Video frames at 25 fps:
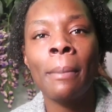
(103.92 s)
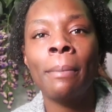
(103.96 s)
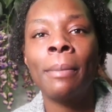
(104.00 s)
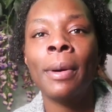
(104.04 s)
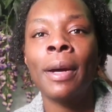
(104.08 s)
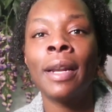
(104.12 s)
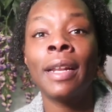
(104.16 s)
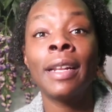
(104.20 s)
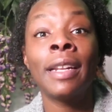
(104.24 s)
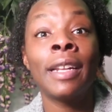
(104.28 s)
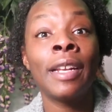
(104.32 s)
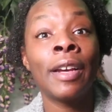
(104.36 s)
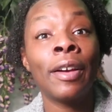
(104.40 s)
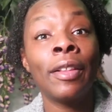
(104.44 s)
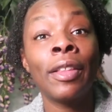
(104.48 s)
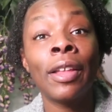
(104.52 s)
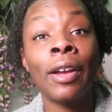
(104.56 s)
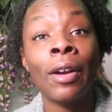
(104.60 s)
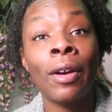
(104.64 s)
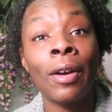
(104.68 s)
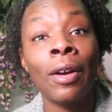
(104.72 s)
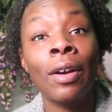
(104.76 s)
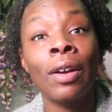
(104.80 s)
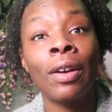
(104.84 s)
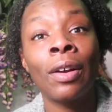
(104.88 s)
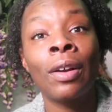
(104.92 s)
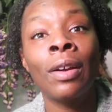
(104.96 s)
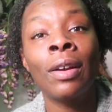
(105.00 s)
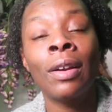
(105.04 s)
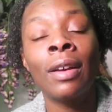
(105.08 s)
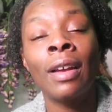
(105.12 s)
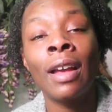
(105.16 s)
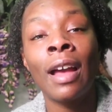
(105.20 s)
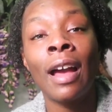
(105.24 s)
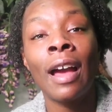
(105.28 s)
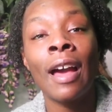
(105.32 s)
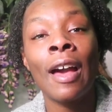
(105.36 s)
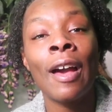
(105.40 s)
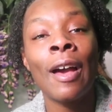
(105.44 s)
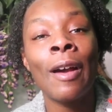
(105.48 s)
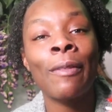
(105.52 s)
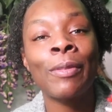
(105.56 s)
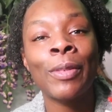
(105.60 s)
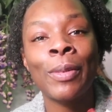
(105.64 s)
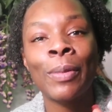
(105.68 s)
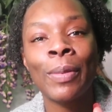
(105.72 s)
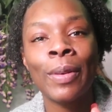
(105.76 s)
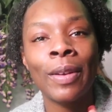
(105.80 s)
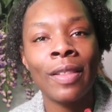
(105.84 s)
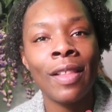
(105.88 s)
But in healing her, I
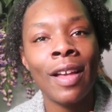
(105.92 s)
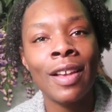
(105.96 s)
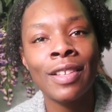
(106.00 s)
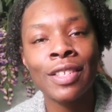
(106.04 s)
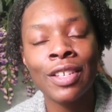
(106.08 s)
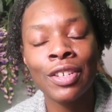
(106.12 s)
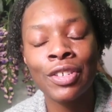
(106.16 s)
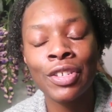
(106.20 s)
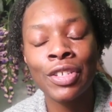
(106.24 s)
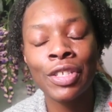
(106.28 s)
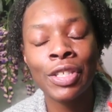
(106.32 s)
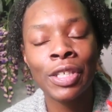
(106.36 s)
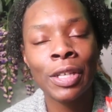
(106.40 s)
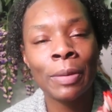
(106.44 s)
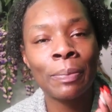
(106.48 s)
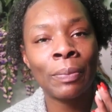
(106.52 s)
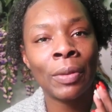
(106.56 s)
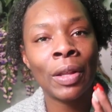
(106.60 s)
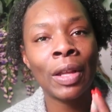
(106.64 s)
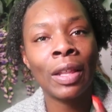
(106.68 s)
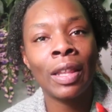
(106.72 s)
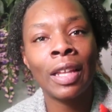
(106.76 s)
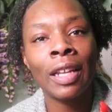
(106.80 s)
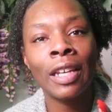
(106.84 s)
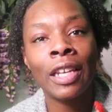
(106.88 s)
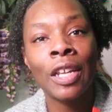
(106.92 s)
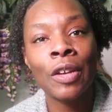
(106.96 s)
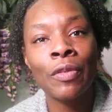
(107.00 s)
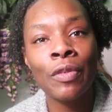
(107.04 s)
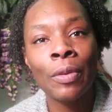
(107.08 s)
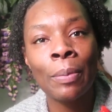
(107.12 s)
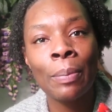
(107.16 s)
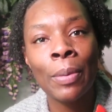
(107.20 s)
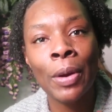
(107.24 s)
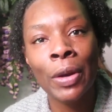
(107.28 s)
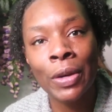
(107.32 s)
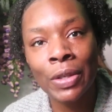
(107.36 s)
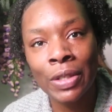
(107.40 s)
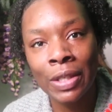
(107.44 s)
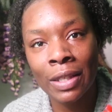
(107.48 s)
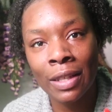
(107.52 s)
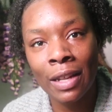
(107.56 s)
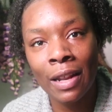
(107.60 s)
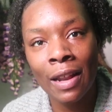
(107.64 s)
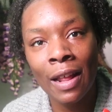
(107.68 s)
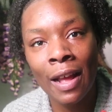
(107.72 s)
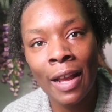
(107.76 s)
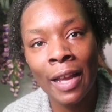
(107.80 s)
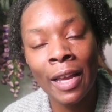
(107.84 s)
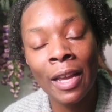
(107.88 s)
have to realize that she's a completely different person
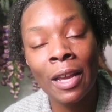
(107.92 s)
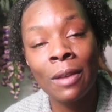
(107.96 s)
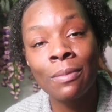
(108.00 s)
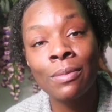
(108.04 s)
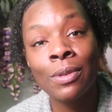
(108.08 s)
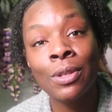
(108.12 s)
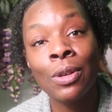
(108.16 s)
than I am.